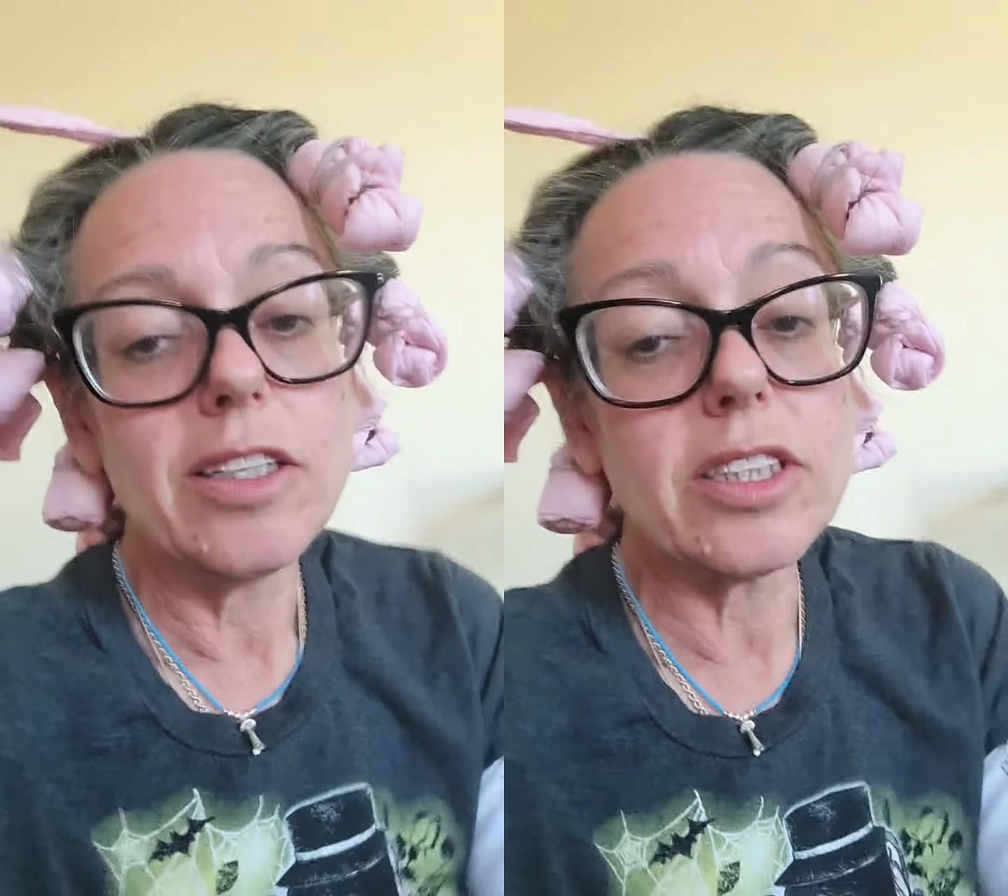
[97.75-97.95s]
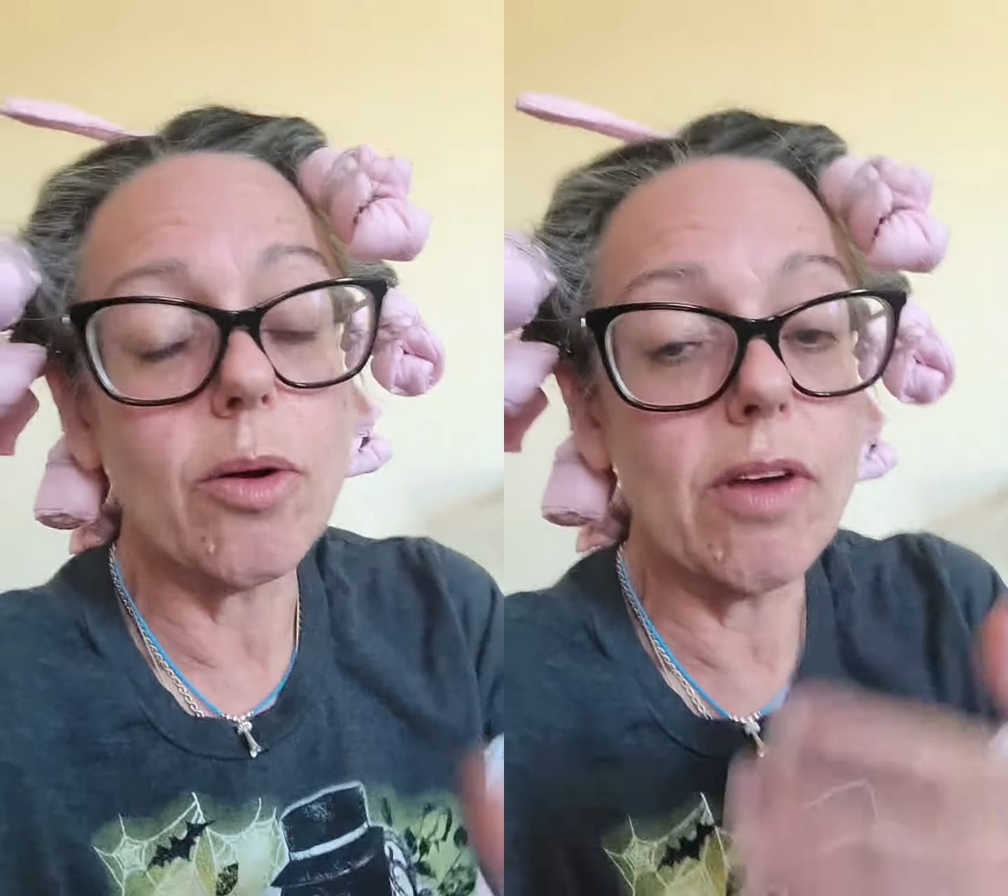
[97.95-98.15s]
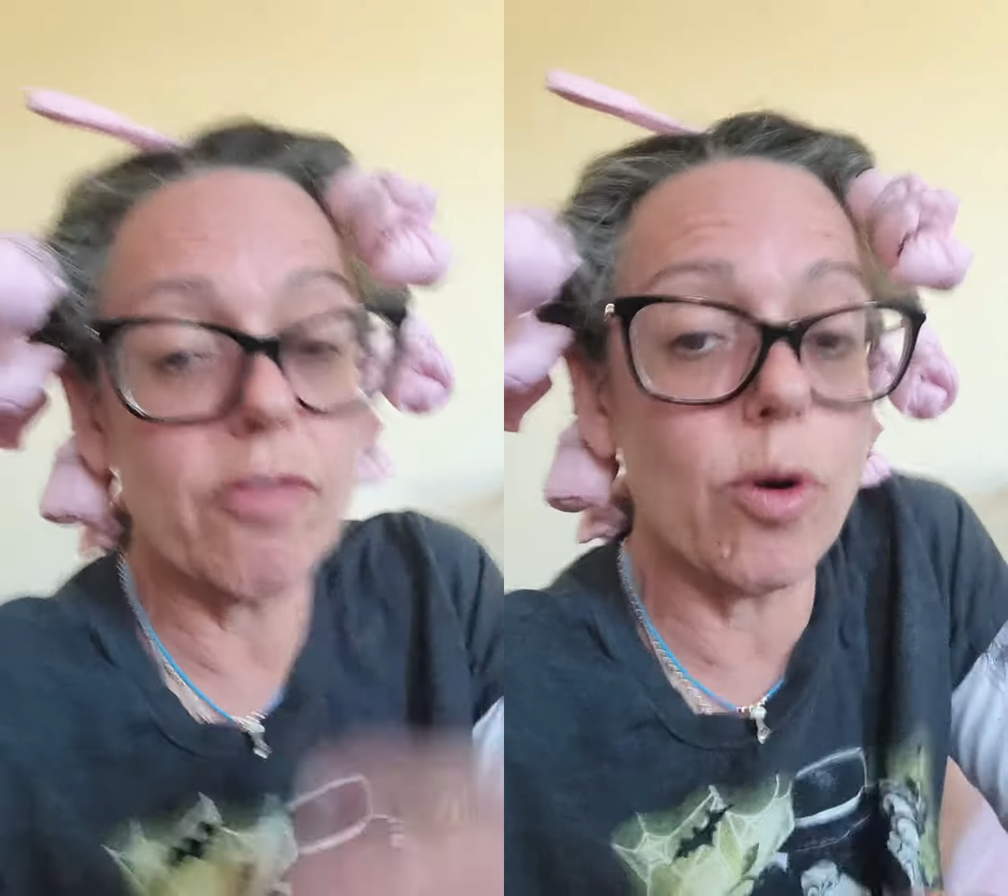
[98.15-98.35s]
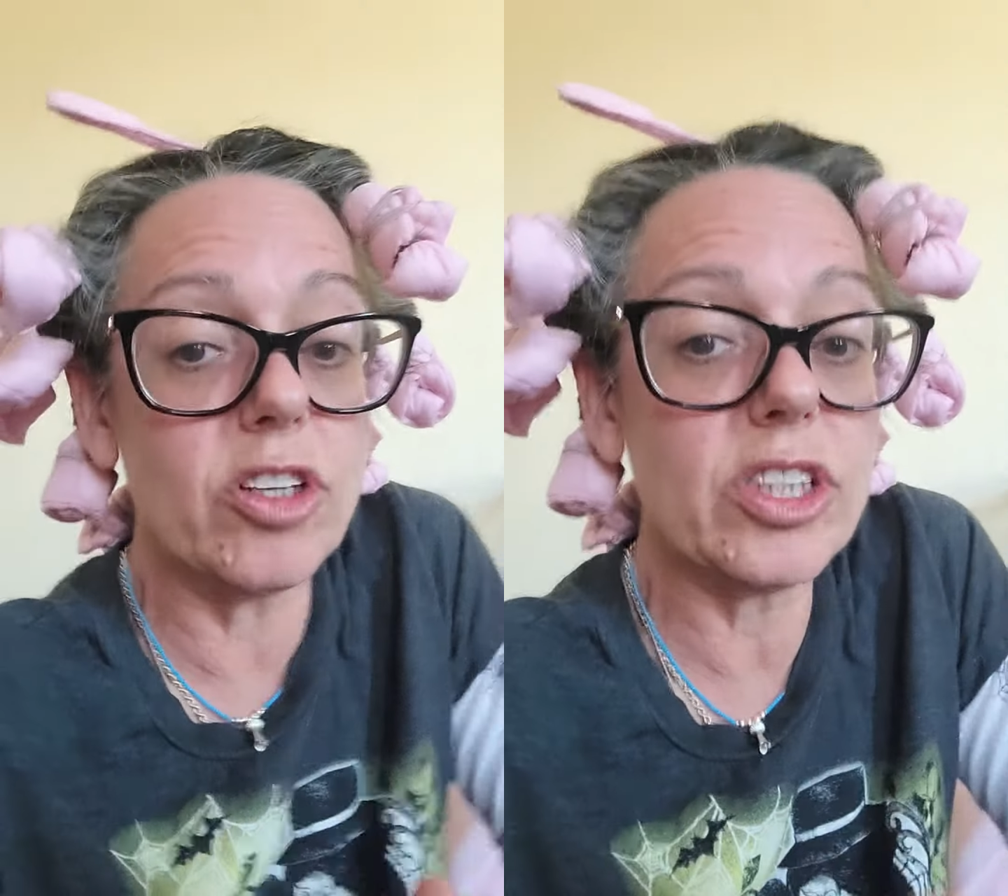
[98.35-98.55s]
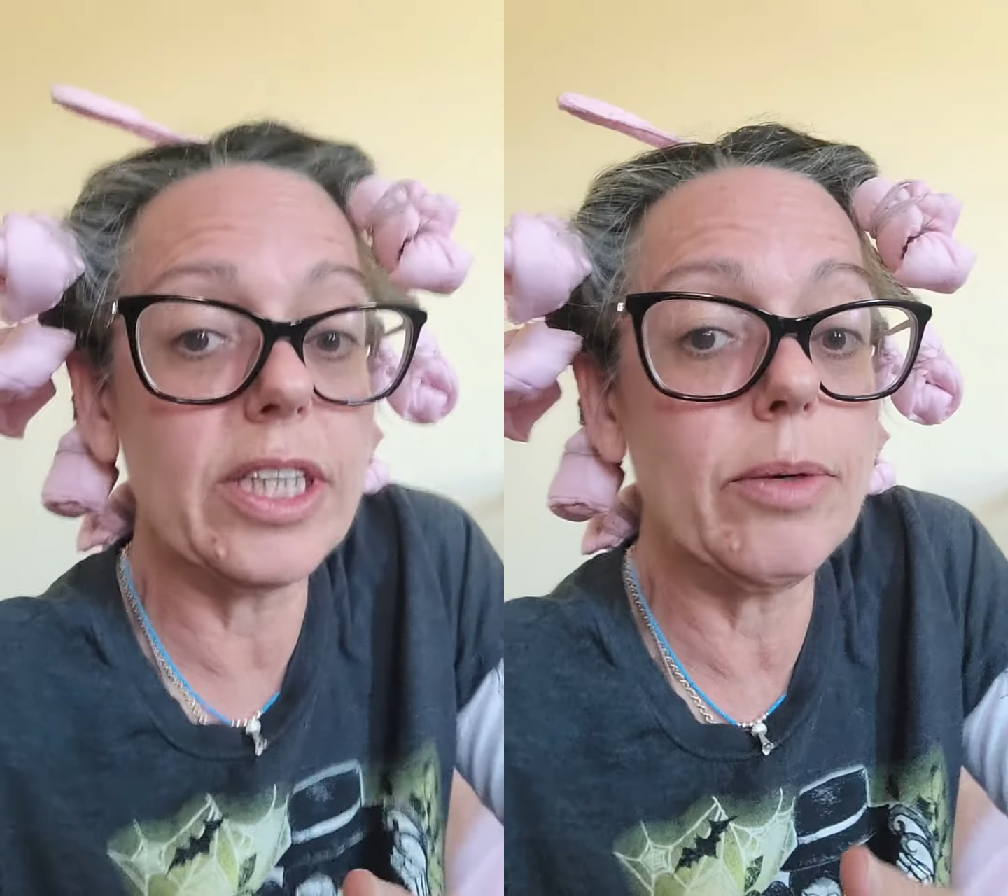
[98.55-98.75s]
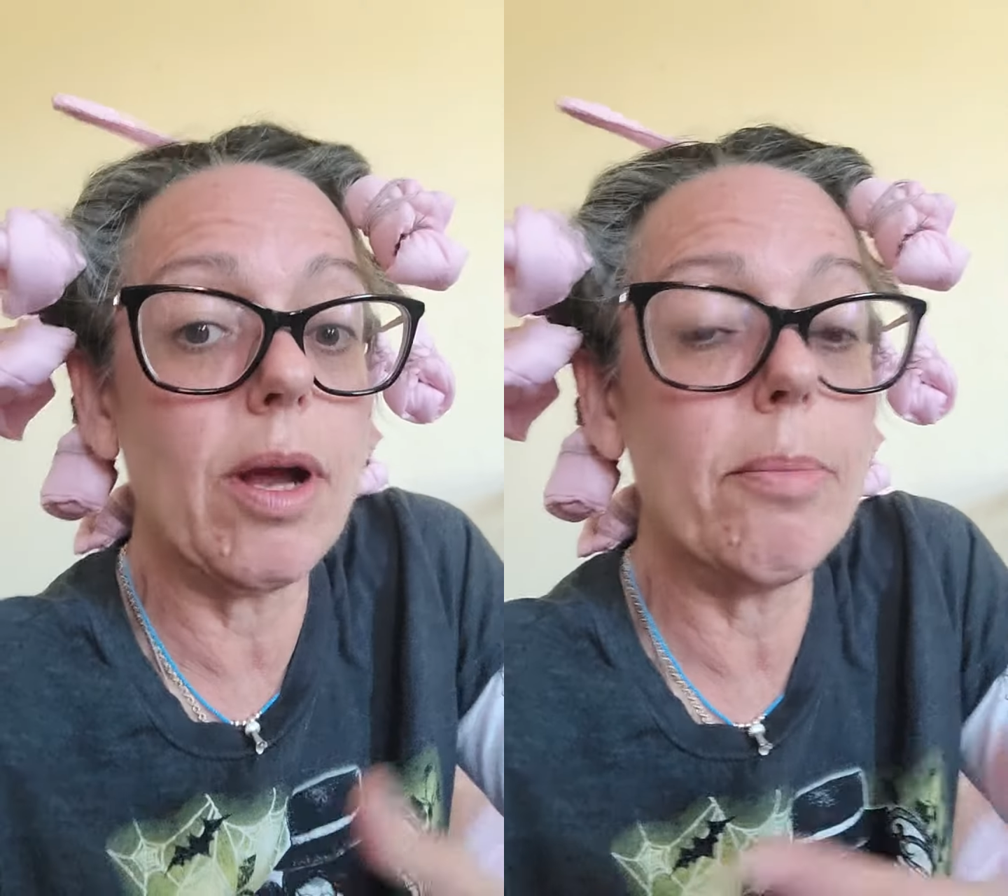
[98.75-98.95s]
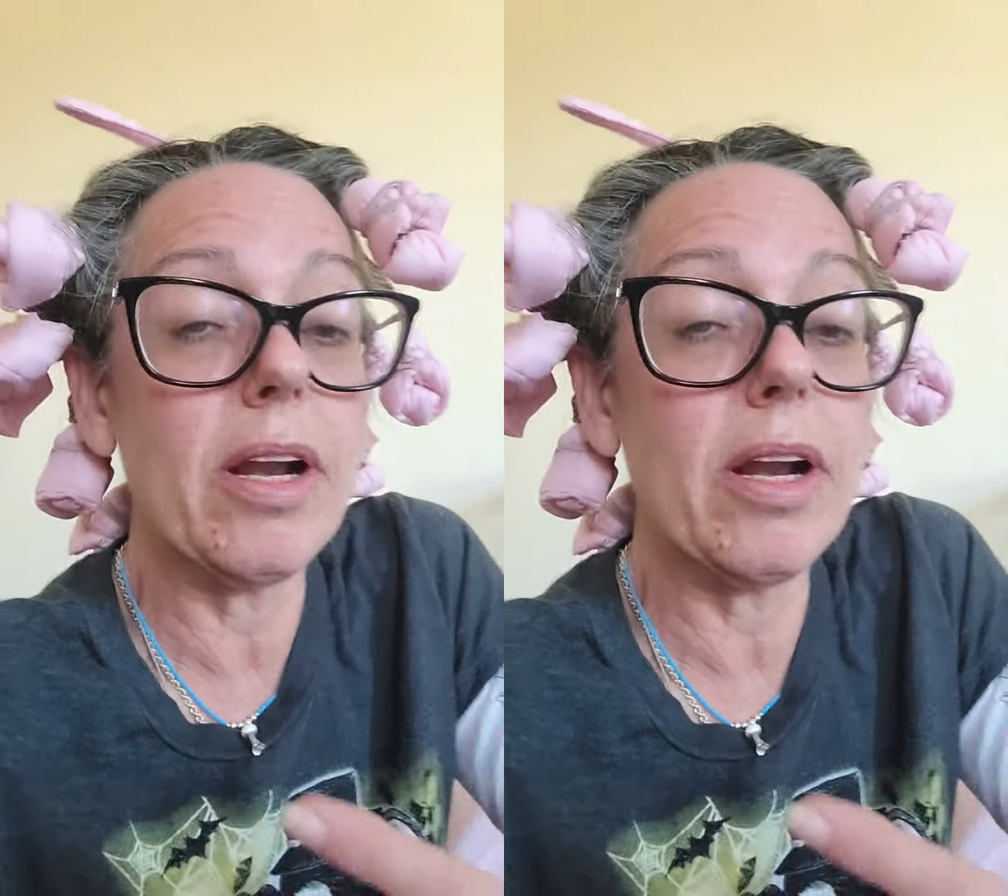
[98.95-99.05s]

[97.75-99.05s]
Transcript: So unfortunately, I'm